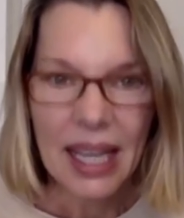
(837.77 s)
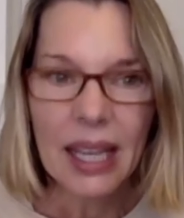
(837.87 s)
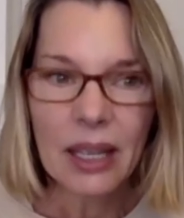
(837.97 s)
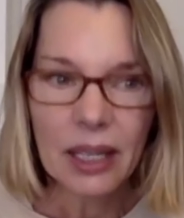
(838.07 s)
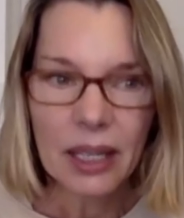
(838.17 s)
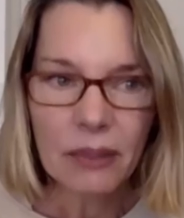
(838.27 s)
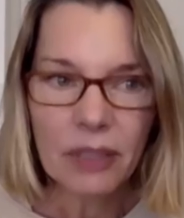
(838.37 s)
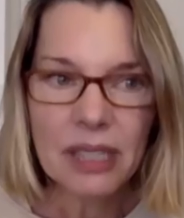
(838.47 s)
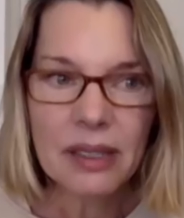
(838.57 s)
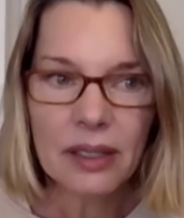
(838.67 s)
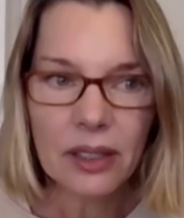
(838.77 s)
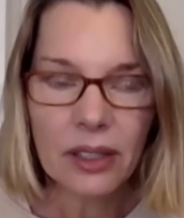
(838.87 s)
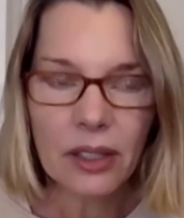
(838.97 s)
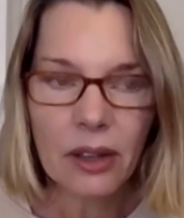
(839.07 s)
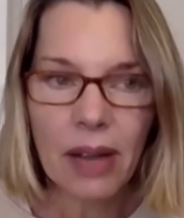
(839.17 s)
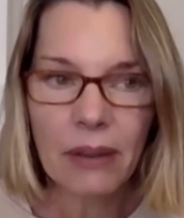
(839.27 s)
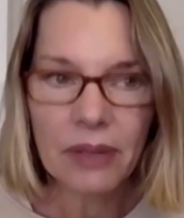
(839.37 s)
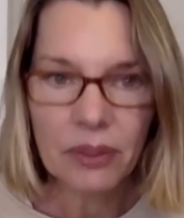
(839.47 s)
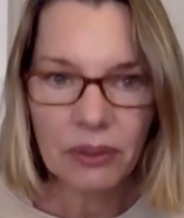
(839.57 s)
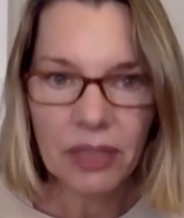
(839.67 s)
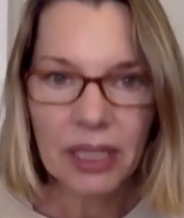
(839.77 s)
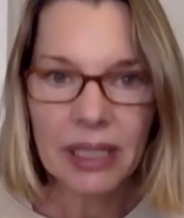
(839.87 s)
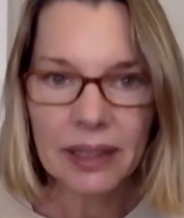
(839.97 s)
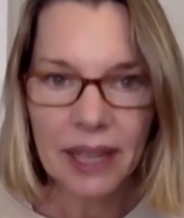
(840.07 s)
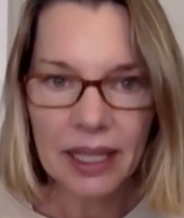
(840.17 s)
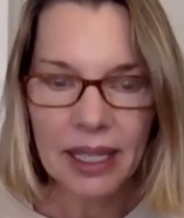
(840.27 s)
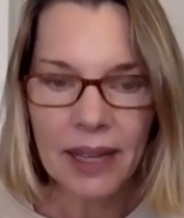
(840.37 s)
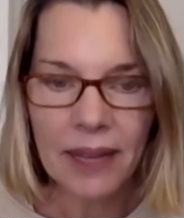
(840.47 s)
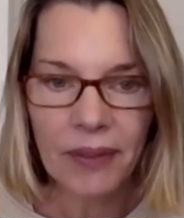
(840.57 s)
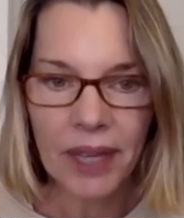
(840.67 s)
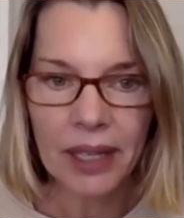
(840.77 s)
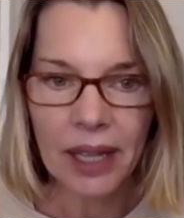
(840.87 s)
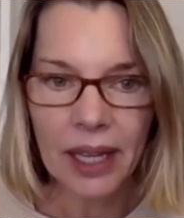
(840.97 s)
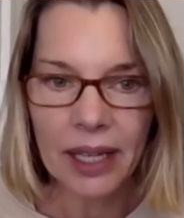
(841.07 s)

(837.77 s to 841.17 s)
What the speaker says: It was, I was really lucky in that